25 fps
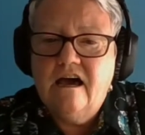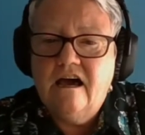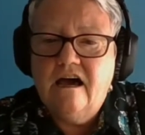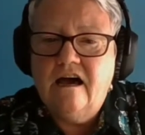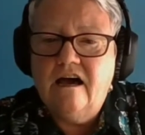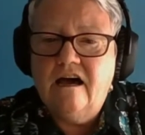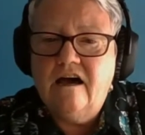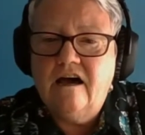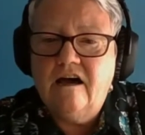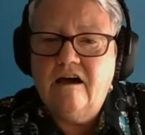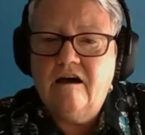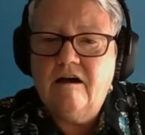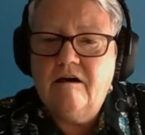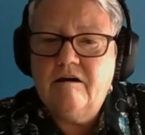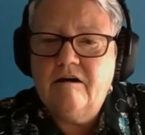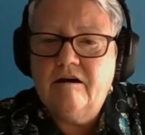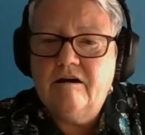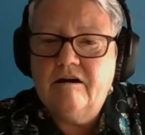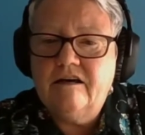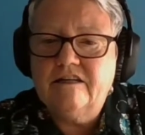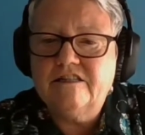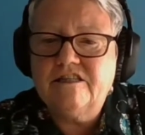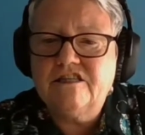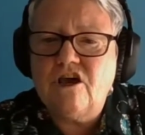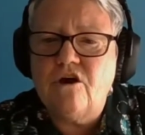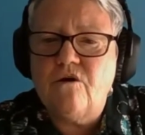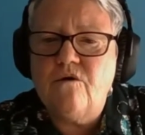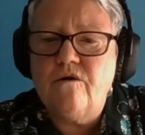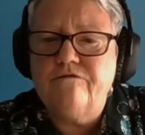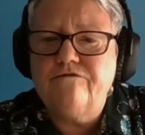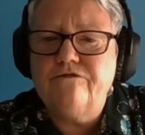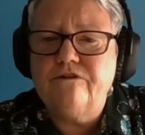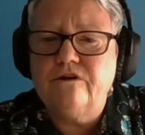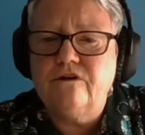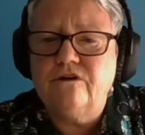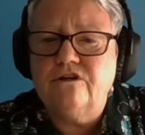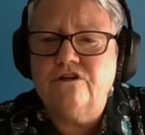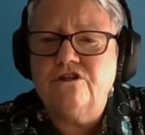So
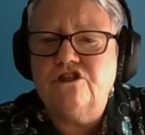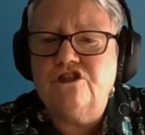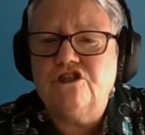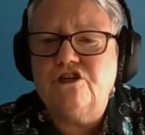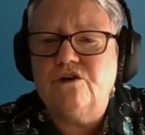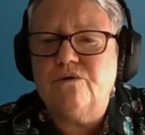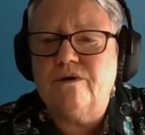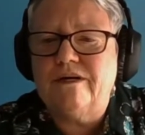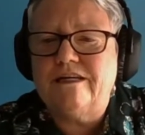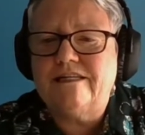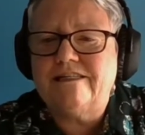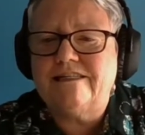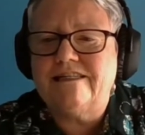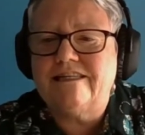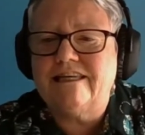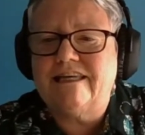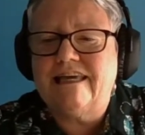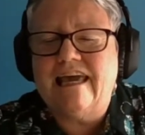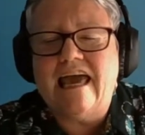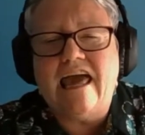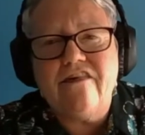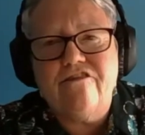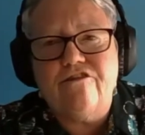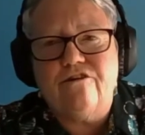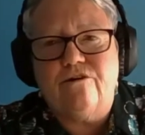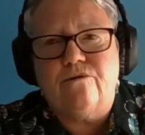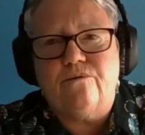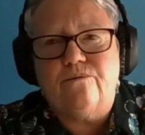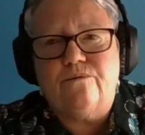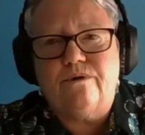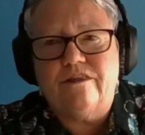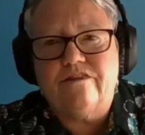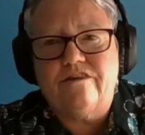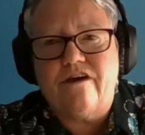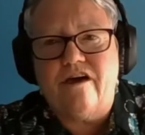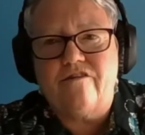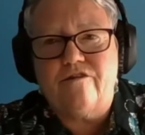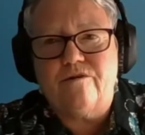if you can do it together
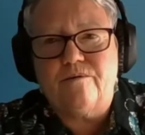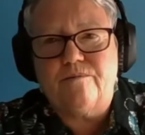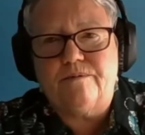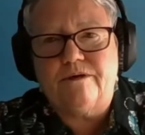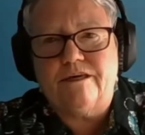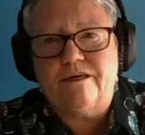with other